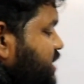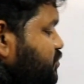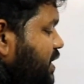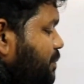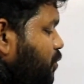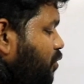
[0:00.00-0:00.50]
it
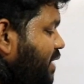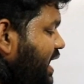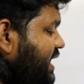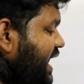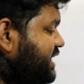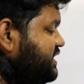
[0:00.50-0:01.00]
will
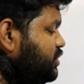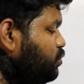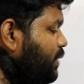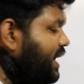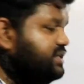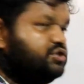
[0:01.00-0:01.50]
provide
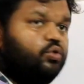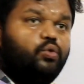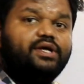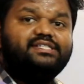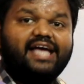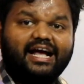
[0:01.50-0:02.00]
Ag2S,
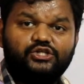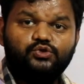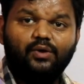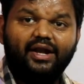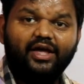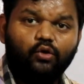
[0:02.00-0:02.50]
which
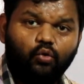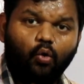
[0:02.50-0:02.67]
actually